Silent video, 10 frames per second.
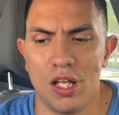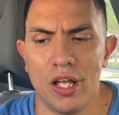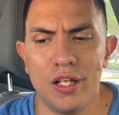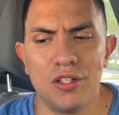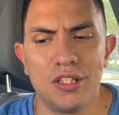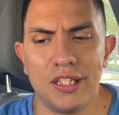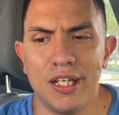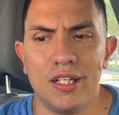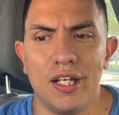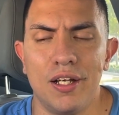and
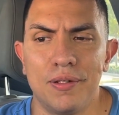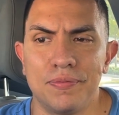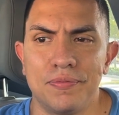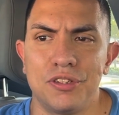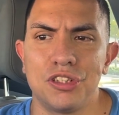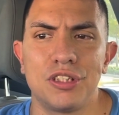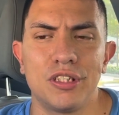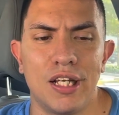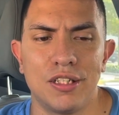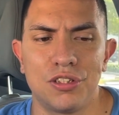uh, um, just to
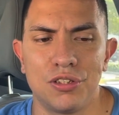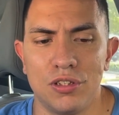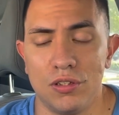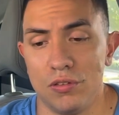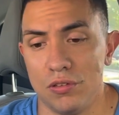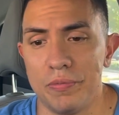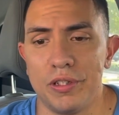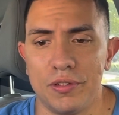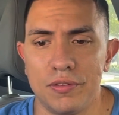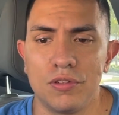get to, I
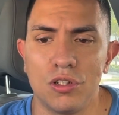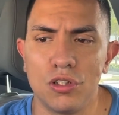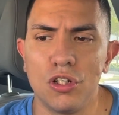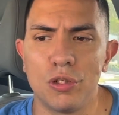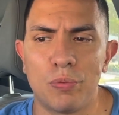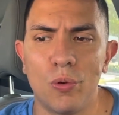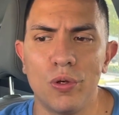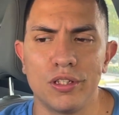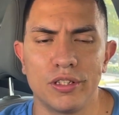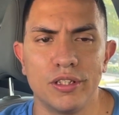mean, another
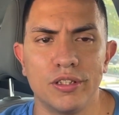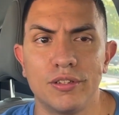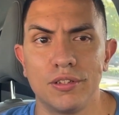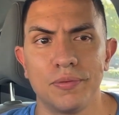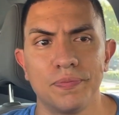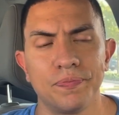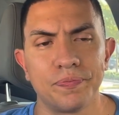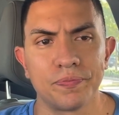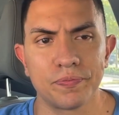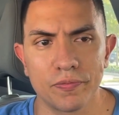point is,
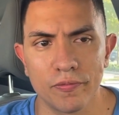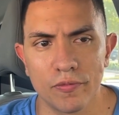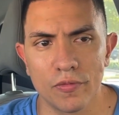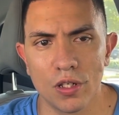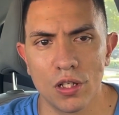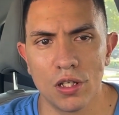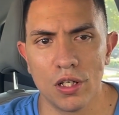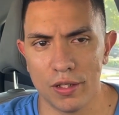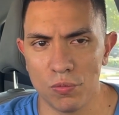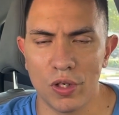
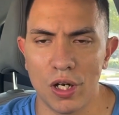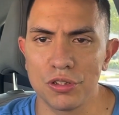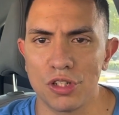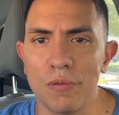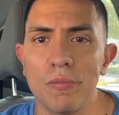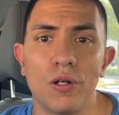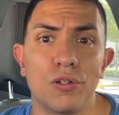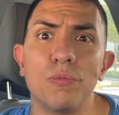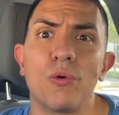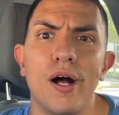and uh, when I was talking about
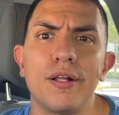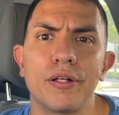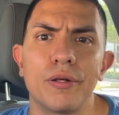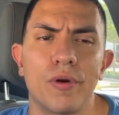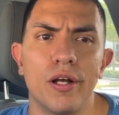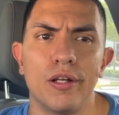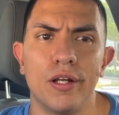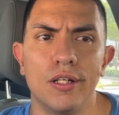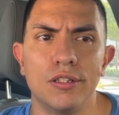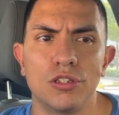the morality, right,
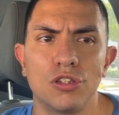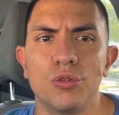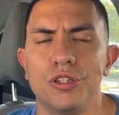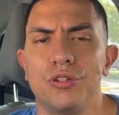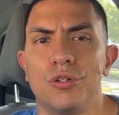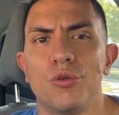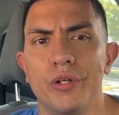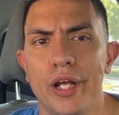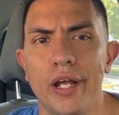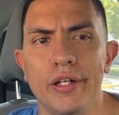is cre-
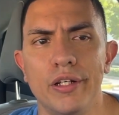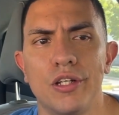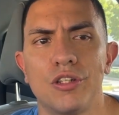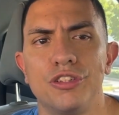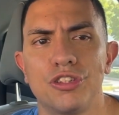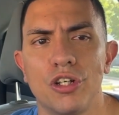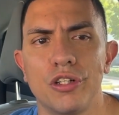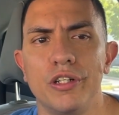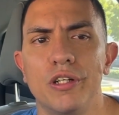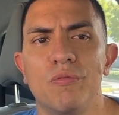creating and
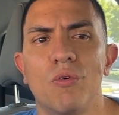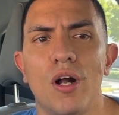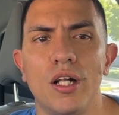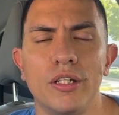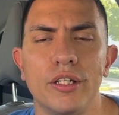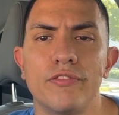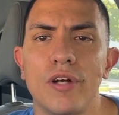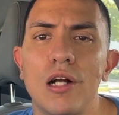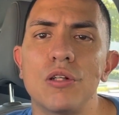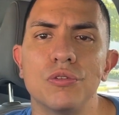constructing a morality and a
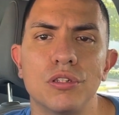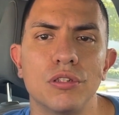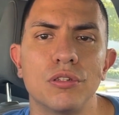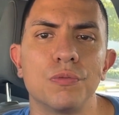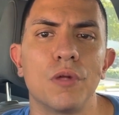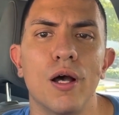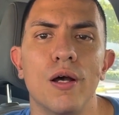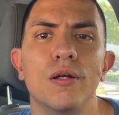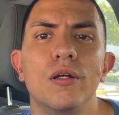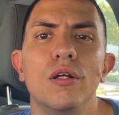value system
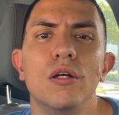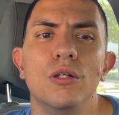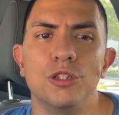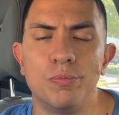that is